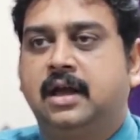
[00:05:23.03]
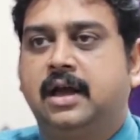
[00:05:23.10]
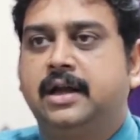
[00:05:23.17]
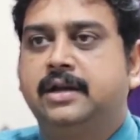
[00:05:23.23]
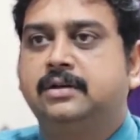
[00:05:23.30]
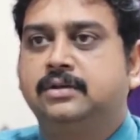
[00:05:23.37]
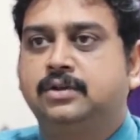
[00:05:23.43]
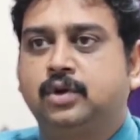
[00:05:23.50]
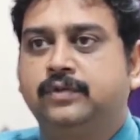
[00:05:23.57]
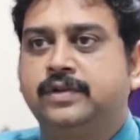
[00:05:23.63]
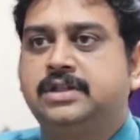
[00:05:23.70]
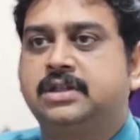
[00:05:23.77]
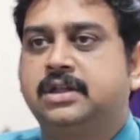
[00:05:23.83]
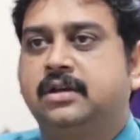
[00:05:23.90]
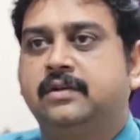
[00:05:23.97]
and through
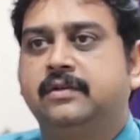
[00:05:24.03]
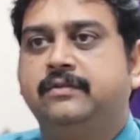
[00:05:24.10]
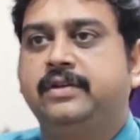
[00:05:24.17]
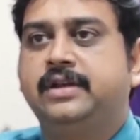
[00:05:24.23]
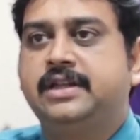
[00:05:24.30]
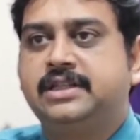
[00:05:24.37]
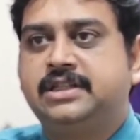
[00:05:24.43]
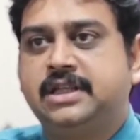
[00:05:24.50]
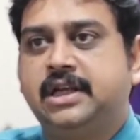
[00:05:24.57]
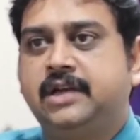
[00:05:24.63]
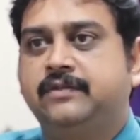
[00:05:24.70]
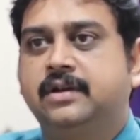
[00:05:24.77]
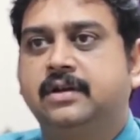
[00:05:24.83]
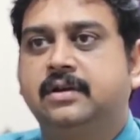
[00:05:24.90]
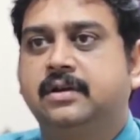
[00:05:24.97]
which we
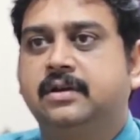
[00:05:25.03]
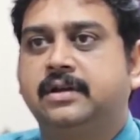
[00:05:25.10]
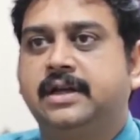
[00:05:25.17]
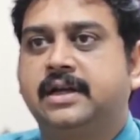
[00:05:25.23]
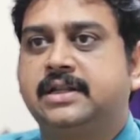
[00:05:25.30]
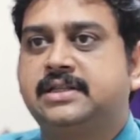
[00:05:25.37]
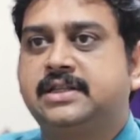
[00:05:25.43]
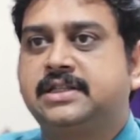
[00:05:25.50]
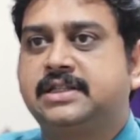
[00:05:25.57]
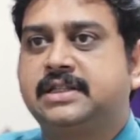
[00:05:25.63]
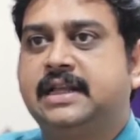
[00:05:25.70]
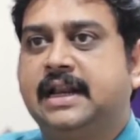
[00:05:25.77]
received the research